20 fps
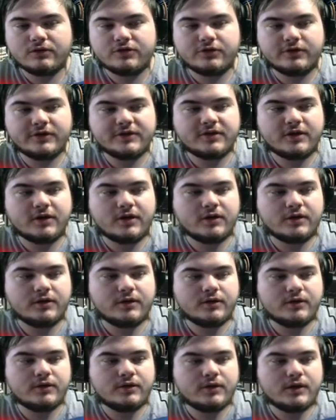Tree is Hard
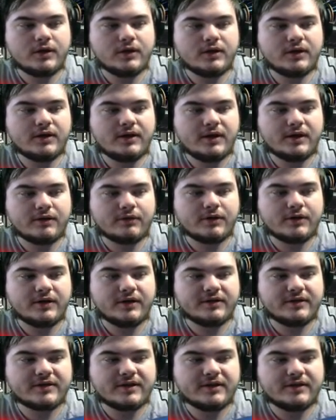Node, Qi'ra
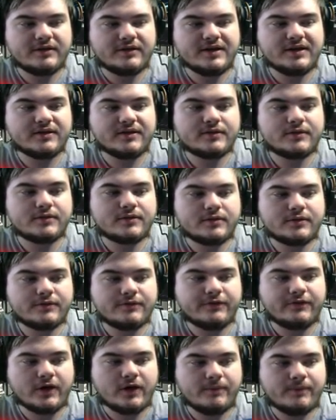is Cantina's
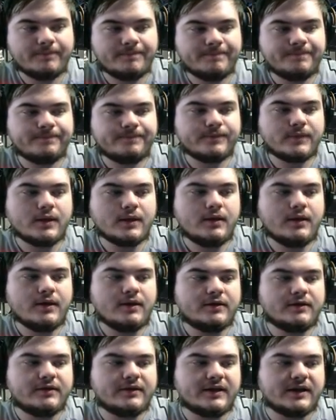farm,
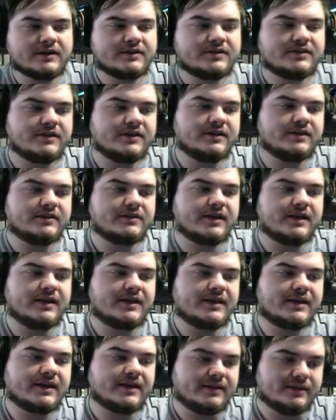Dash is a
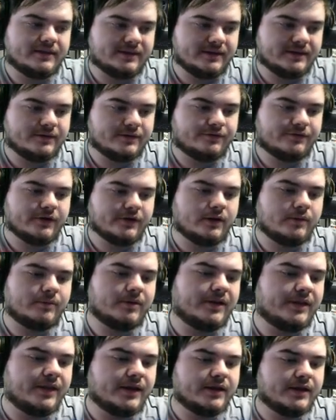Cantina farm.
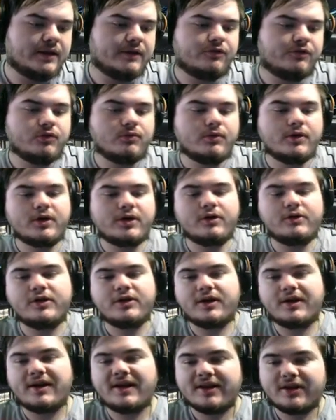And then, if you want to go
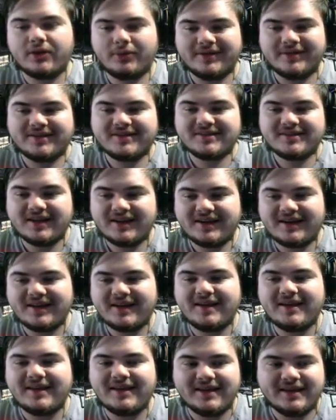Young Lando instead,
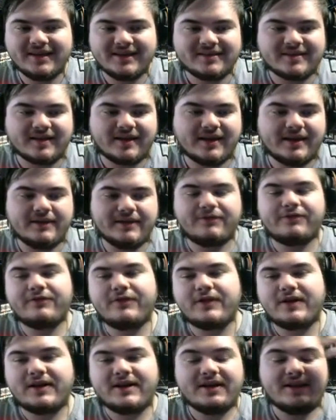he is a
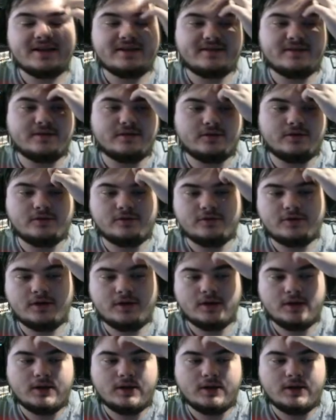fleet node.